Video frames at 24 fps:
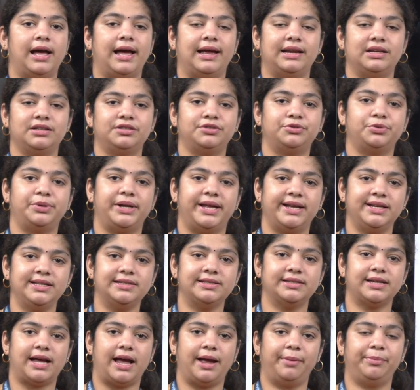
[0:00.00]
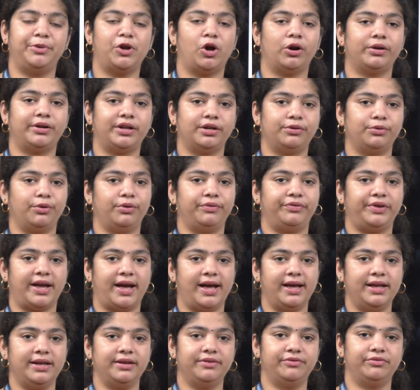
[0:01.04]
Hello students, I am
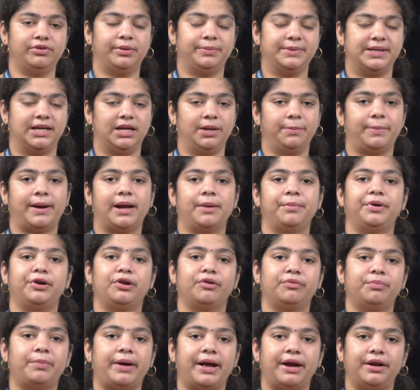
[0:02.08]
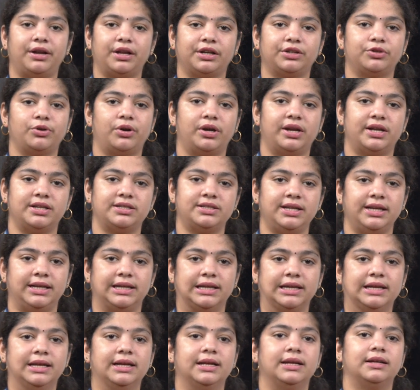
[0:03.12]
Dr.R.P.Oviya from the Department of Biotechnology,
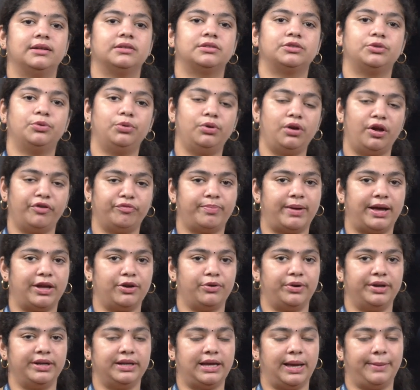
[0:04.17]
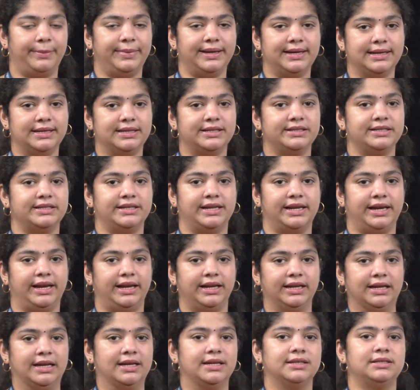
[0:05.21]
School of Bio and Chemical
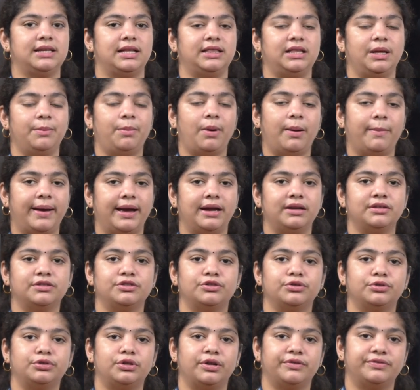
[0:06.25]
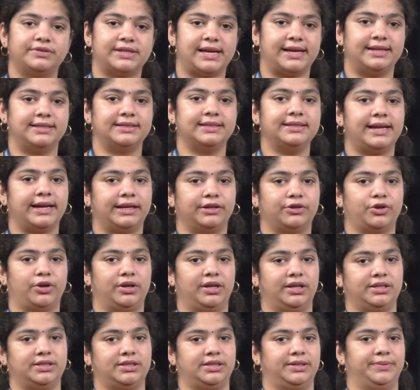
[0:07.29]
Engineering, Sathyabama Institute of Science and
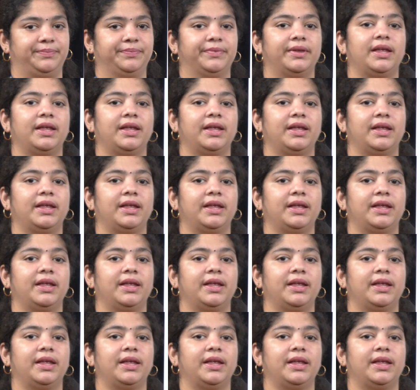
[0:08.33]
Technology.